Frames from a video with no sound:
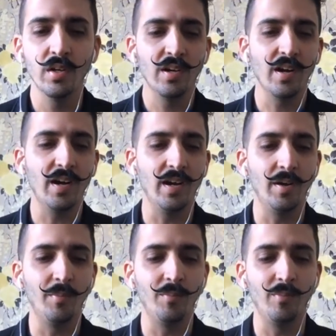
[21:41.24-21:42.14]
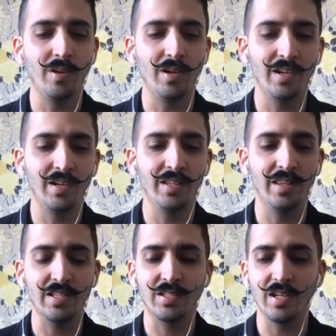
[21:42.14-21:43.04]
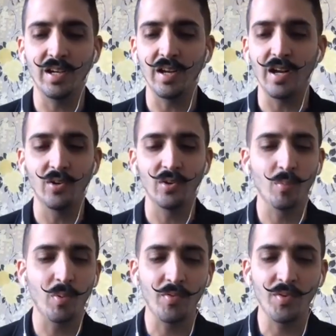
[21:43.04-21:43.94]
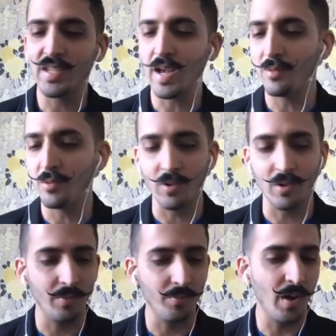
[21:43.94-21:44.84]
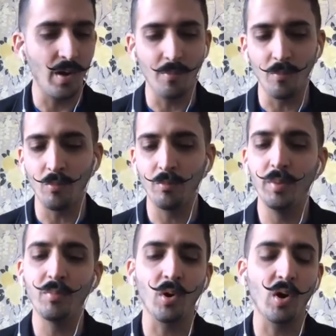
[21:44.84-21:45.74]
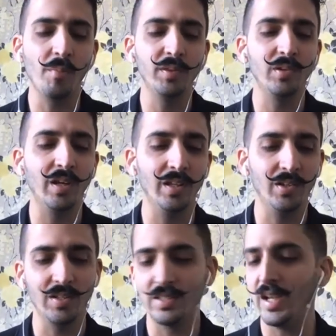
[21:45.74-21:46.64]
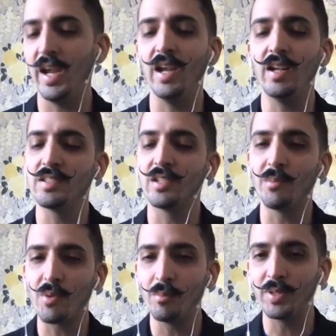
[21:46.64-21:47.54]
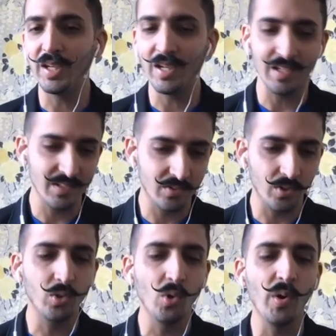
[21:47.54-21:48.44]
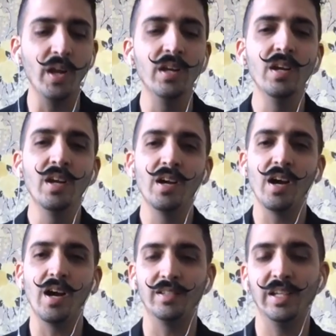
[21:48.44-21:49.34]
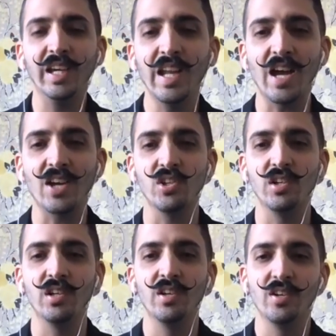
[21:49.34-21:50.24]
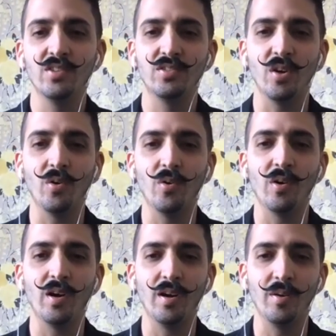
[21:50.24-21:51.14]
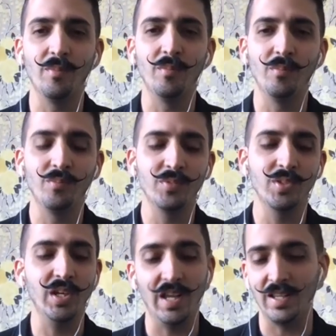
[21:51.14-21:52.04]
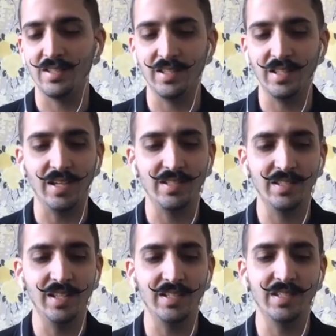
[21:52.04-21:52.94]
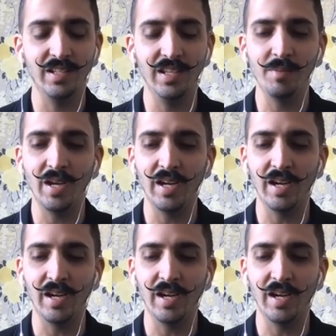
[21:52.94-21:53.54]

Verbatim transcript: Um, that's uh, another perfect sample where um, people are coming together and say, "Hey, let's stop complaining and start doing, uh, taking action." So, um, so yeah, that's that's that's the idea behind it.